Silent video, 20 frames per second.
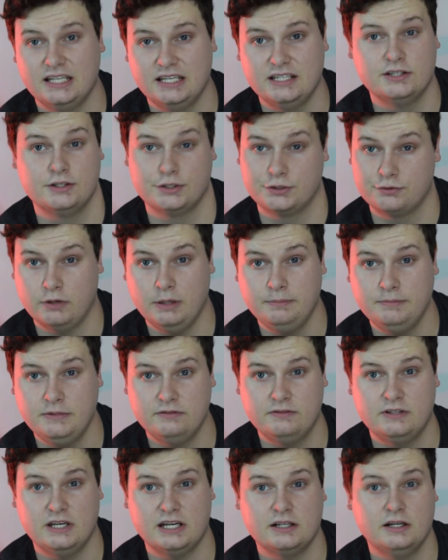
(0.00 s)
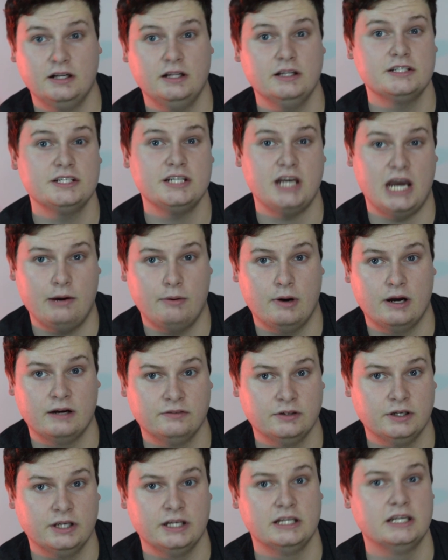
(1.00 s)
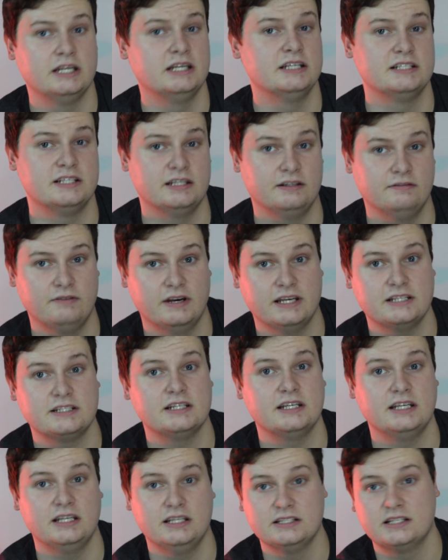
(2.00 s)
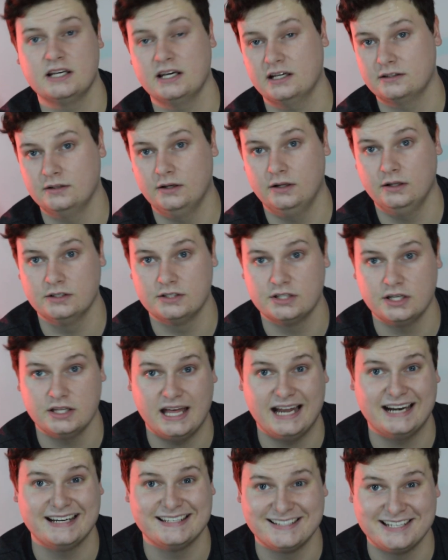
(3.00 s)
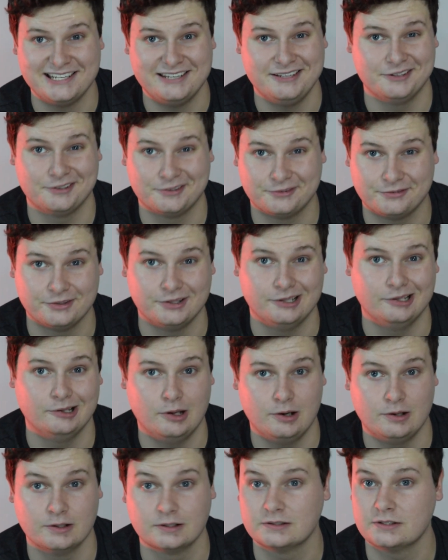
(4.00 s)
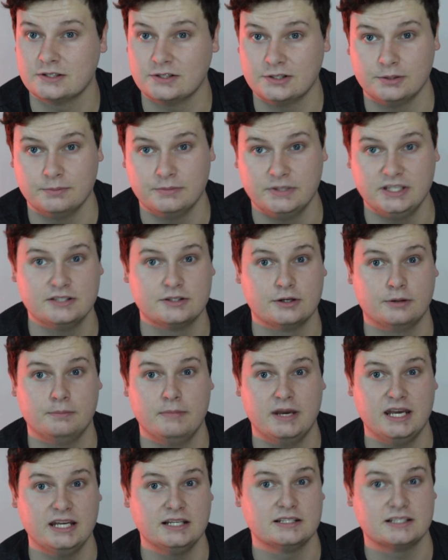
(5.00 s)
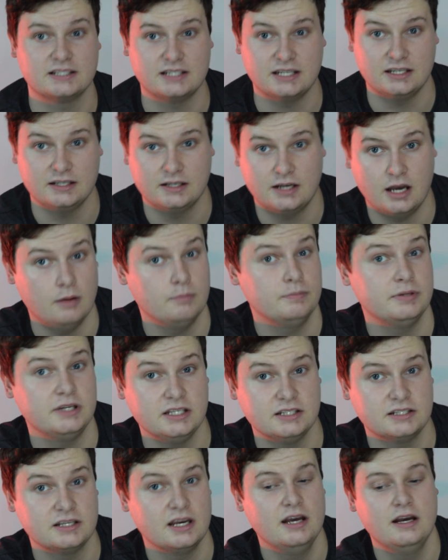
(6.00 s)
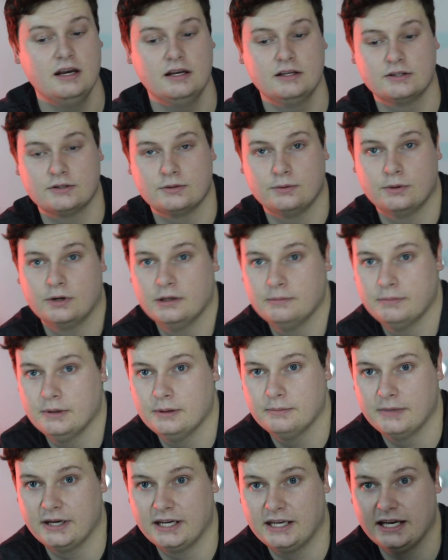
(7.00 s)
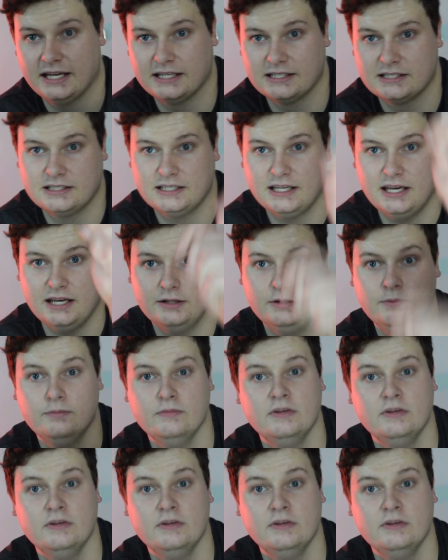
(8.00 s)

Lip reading: in disruptive technology, however, it is investing in technology that is here for the long term. These are mainstay companies. Sorry about my cat's tail.